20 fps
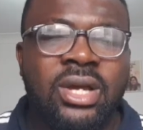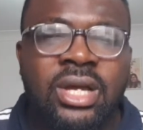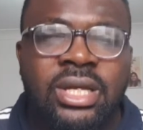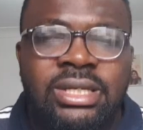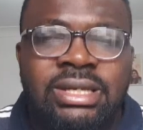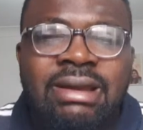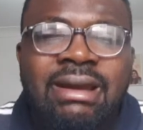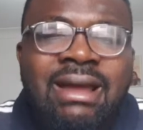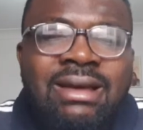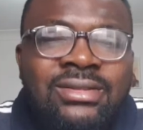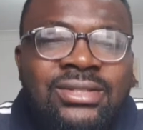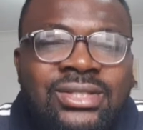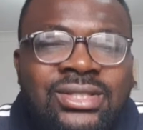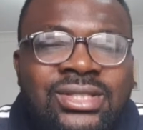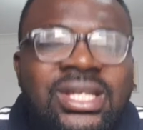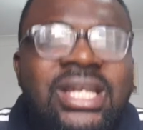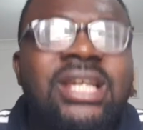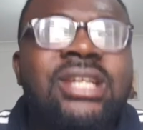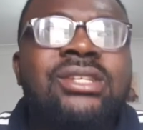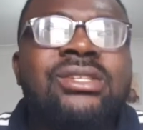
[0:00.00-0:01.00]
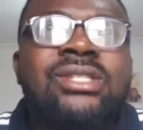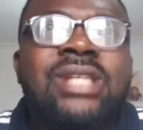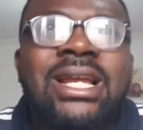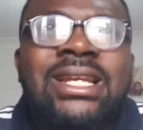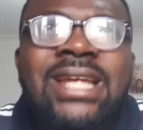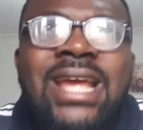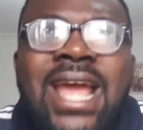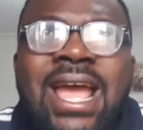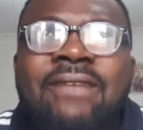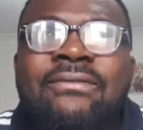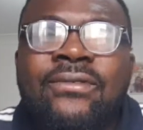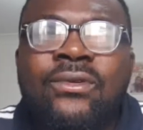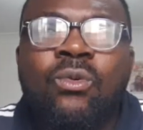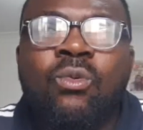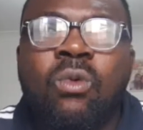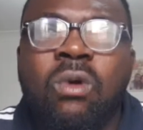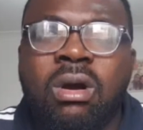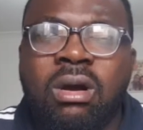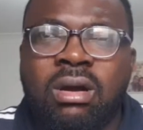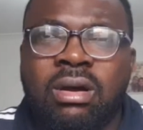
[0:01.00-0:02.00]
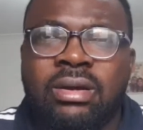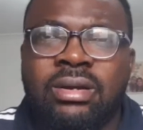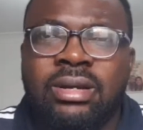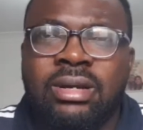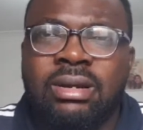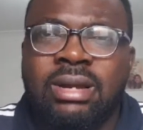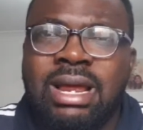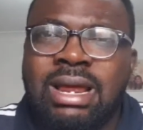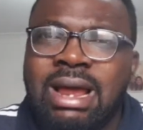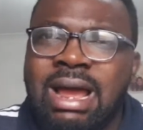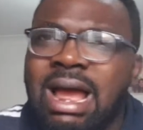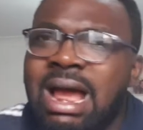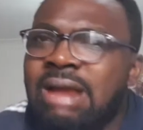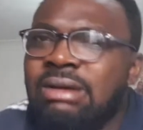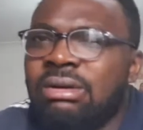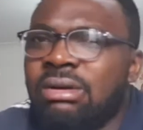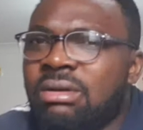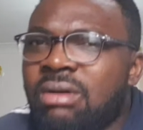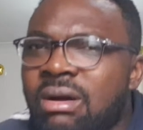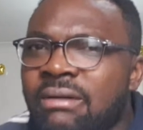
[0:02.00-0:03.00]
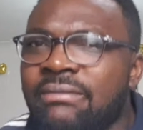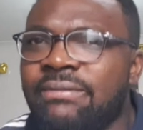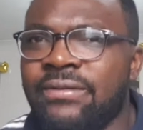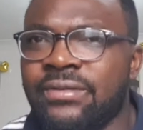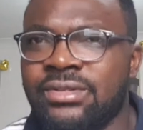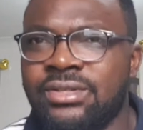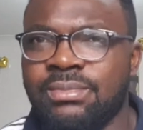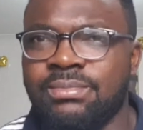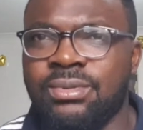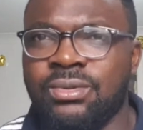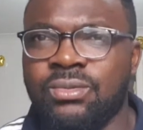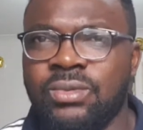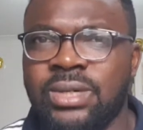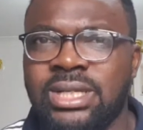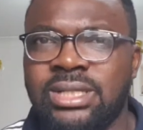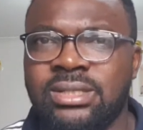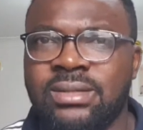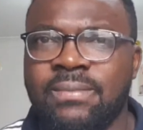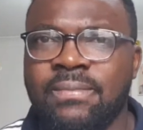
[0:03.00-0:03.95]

There are things that everyone are not comfortable with.